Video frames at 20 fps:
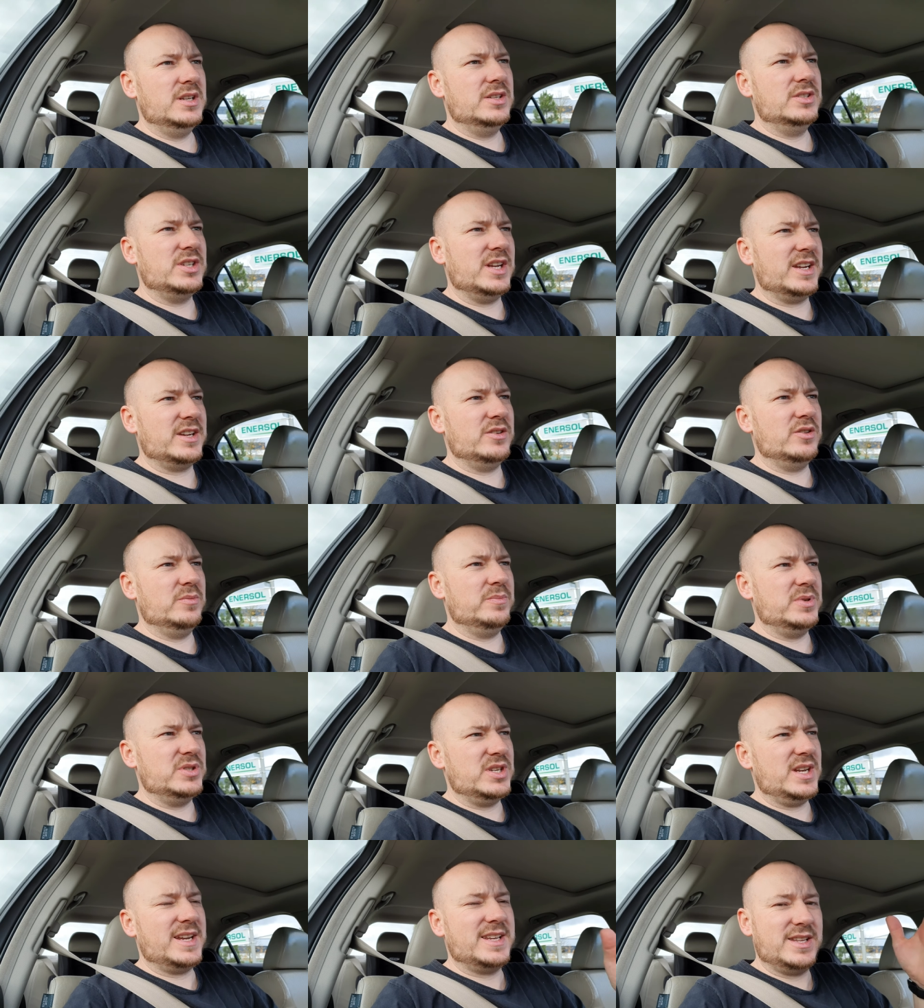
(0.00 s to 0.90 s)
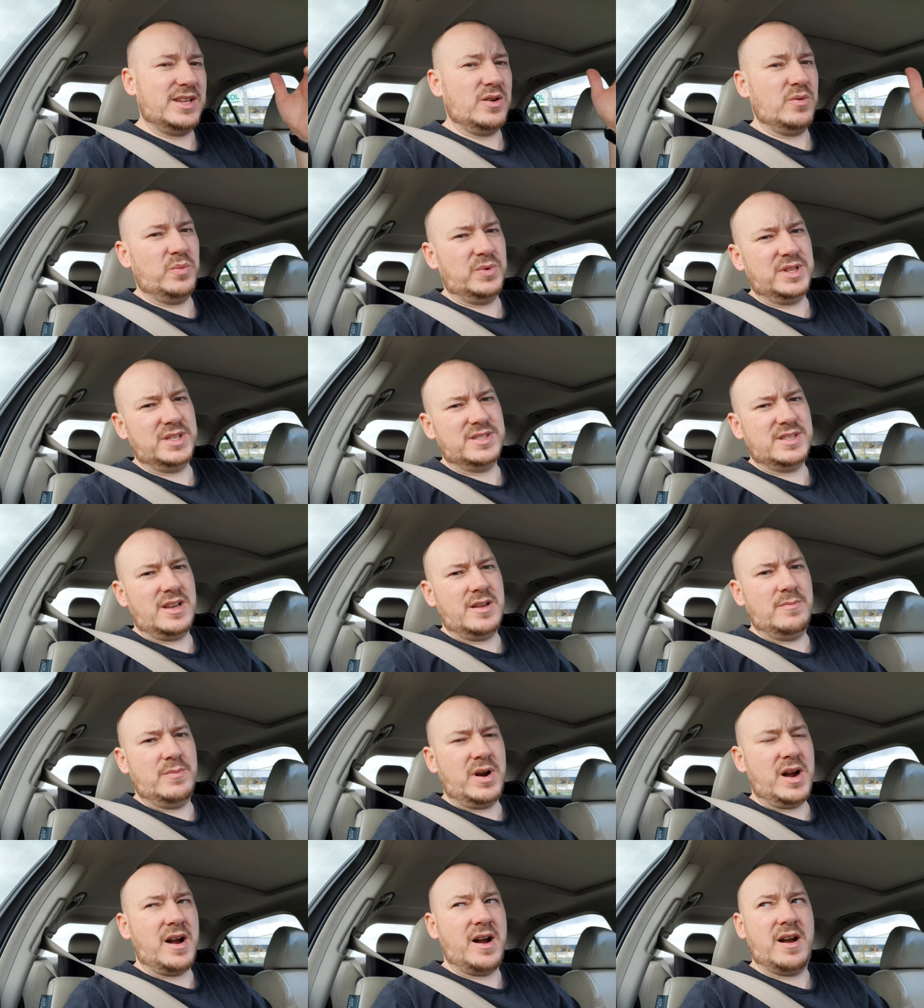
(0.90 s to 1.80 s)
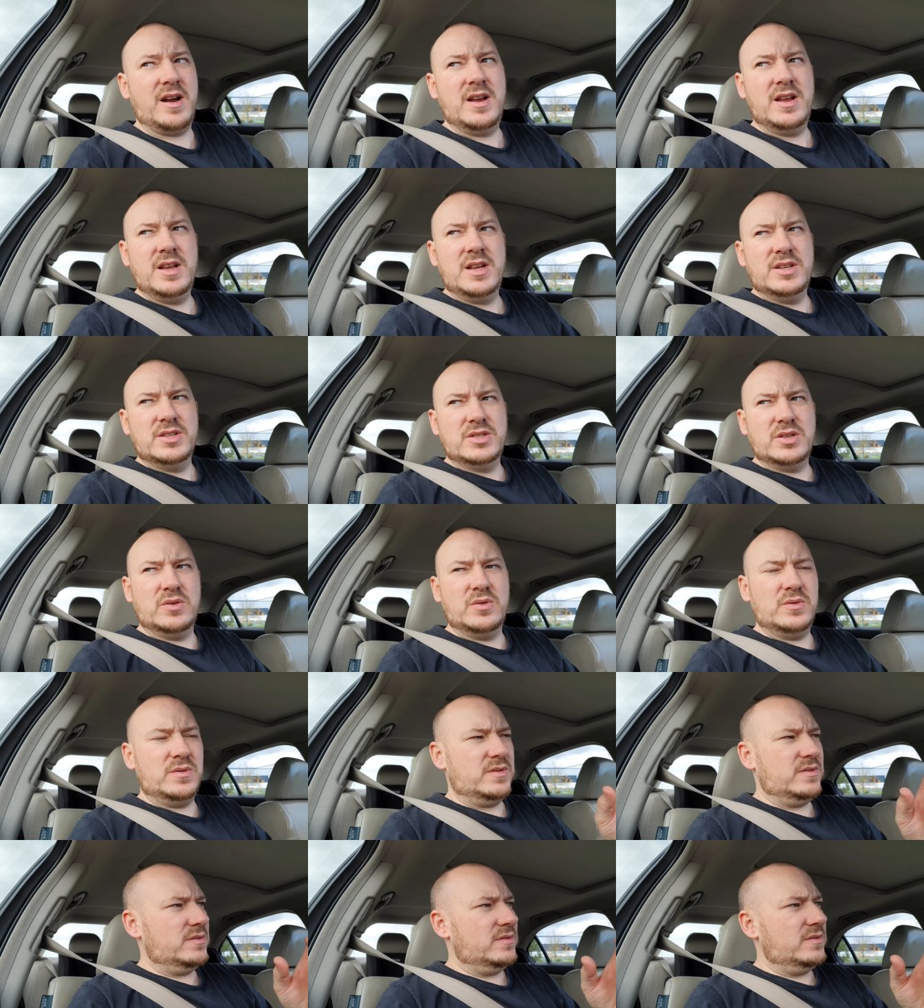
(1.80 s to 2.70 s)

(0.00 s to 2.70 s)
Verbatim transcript: jack it up and jack it down with the same bar so